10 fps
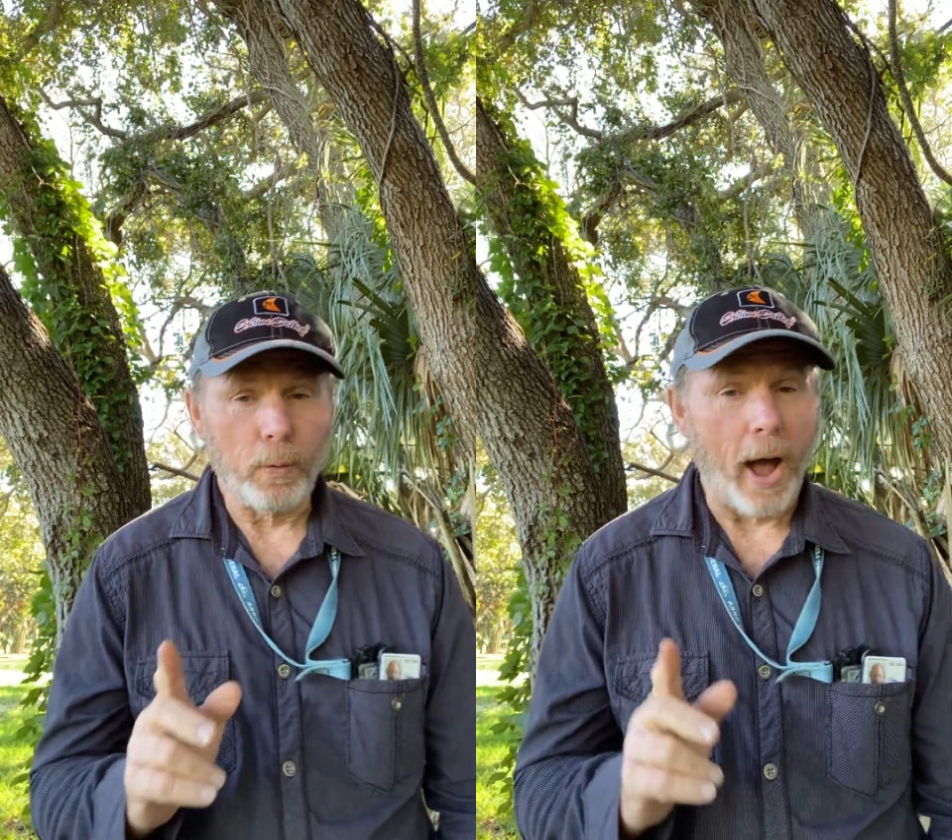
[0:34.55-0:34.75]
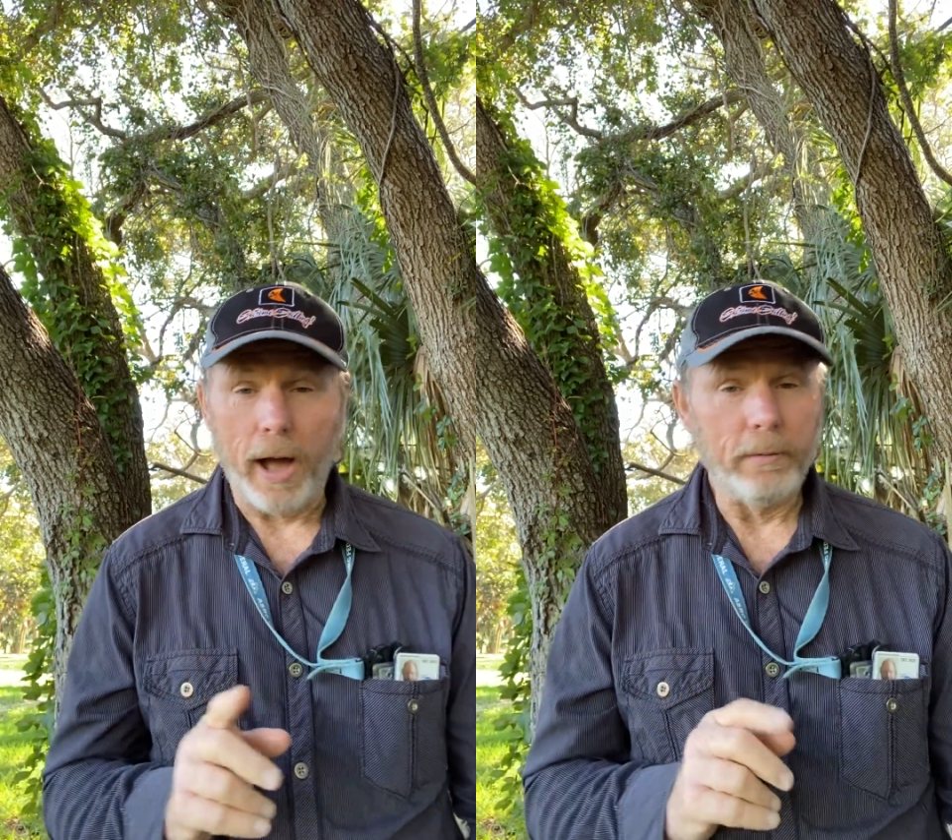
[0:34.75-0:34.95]
a
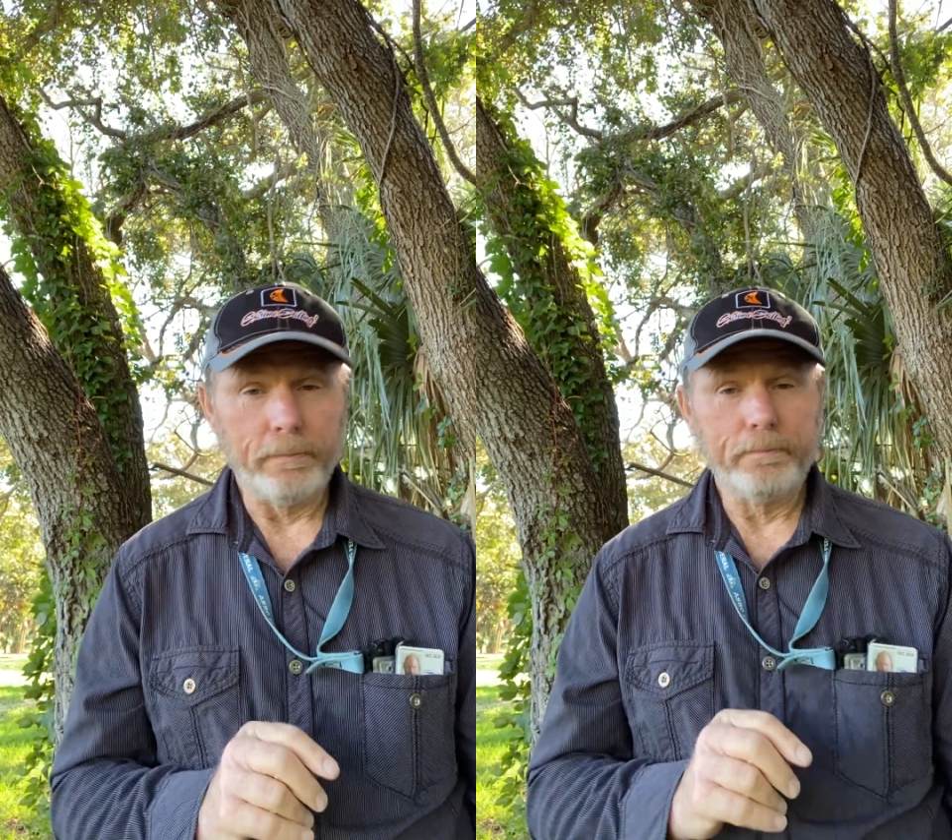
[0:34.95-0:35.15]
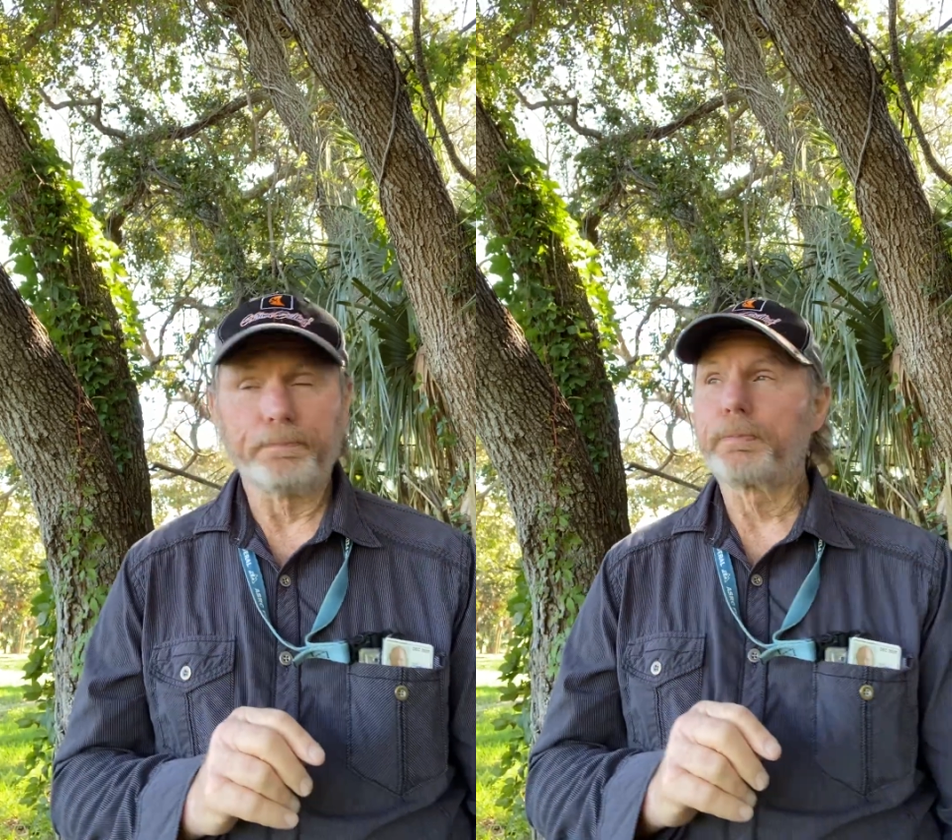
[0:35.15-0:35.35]
while.
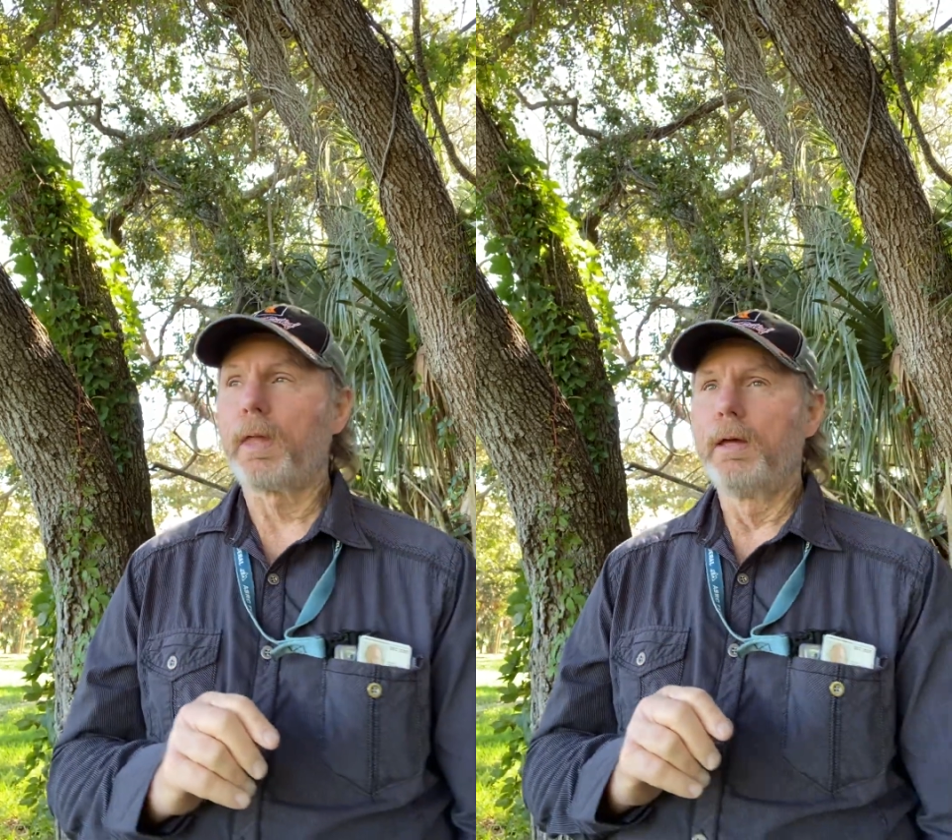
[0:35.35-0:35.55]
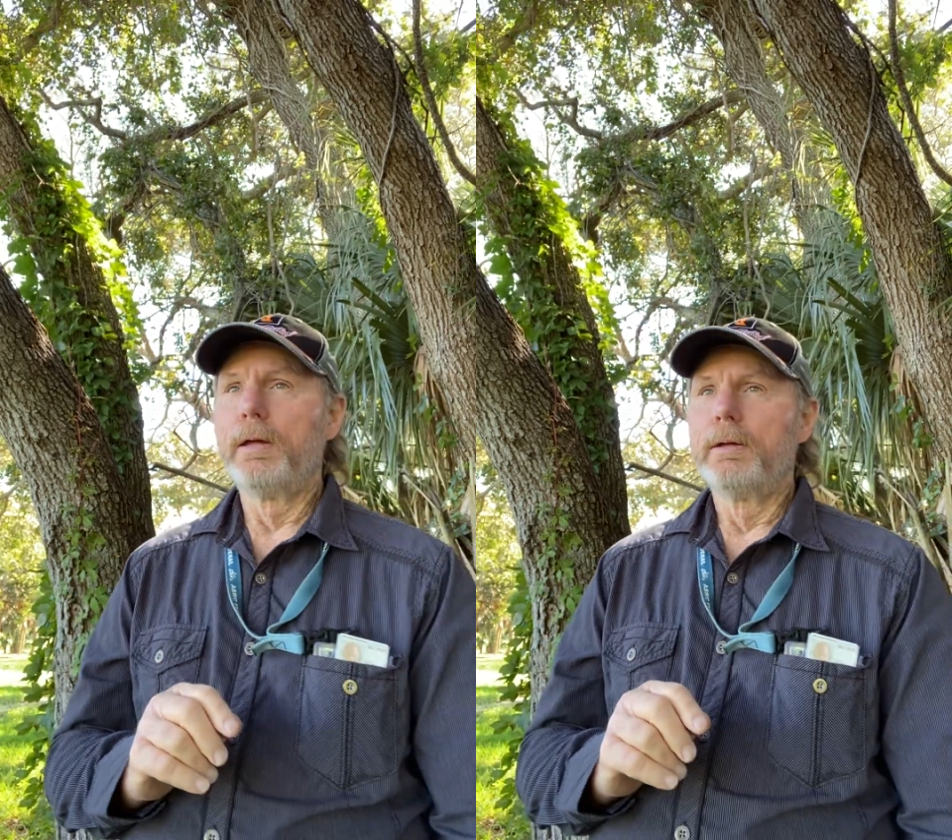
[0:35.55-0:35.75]

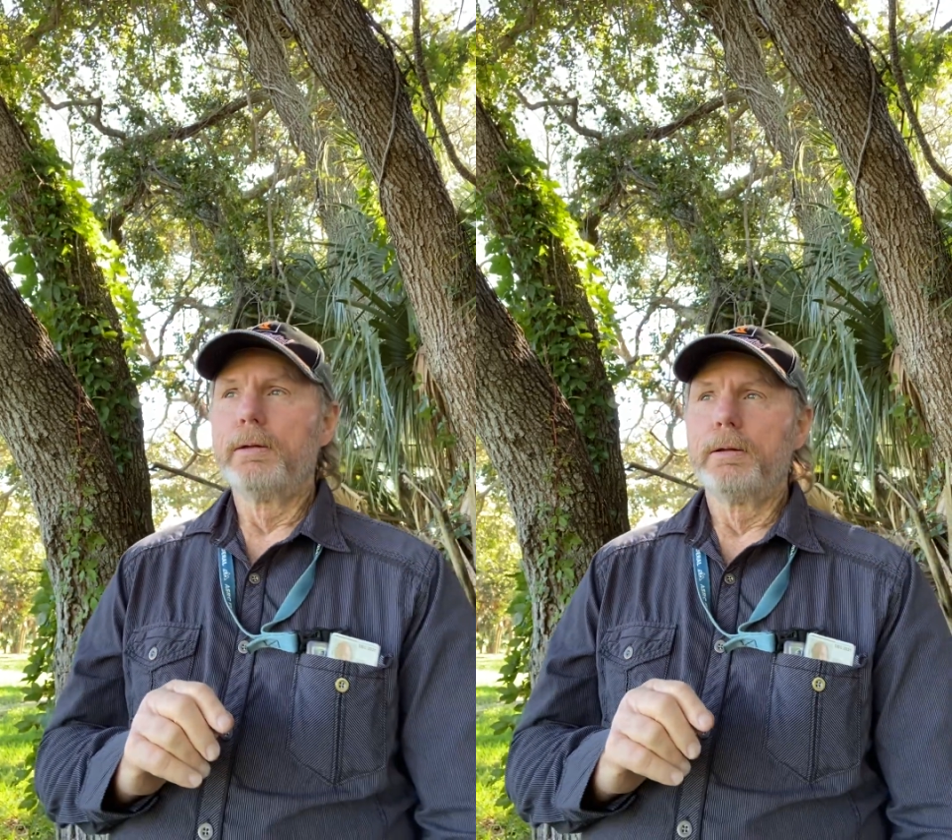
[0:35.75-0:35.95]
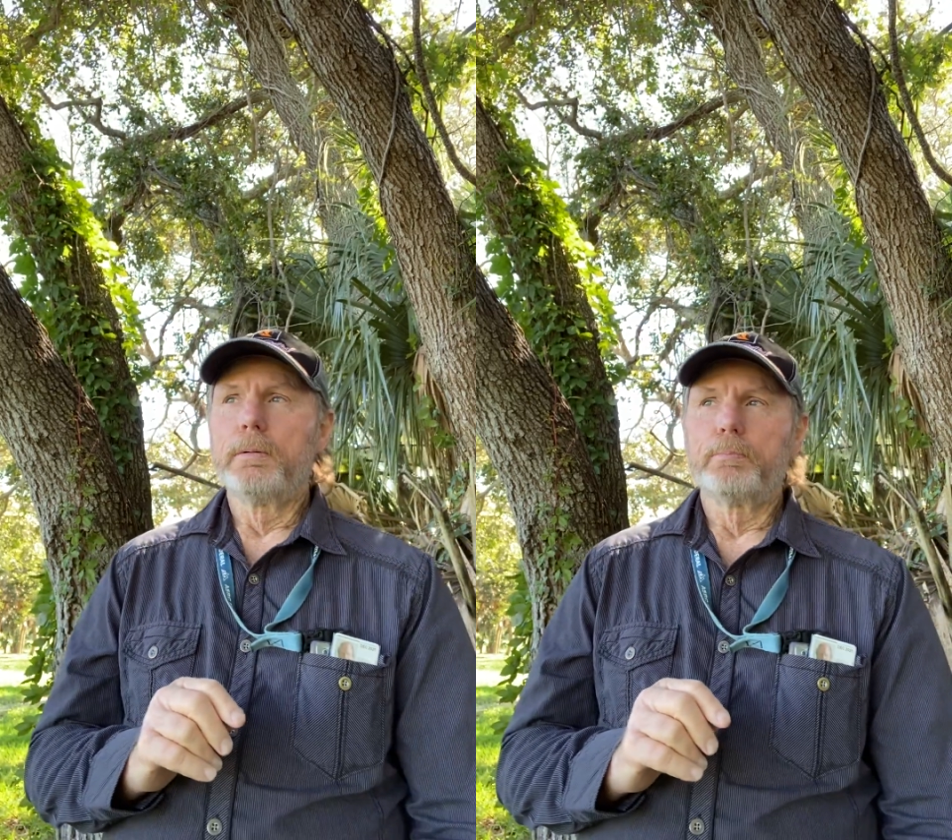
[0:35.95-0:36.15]

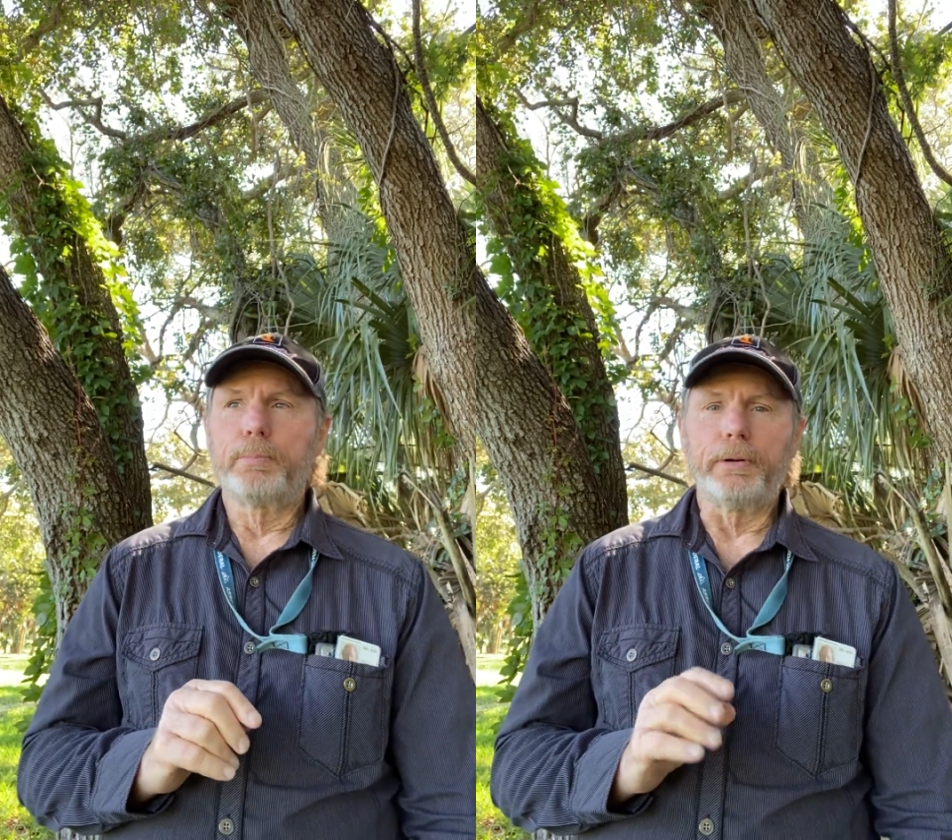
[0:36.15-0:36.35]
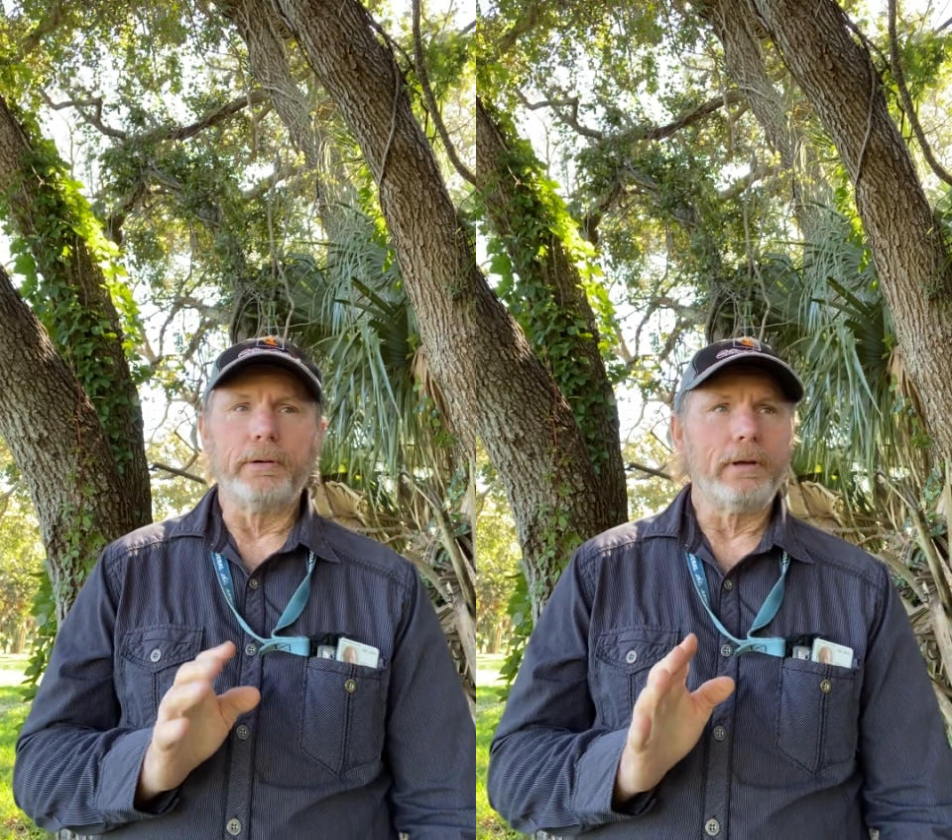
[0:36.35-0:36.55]
But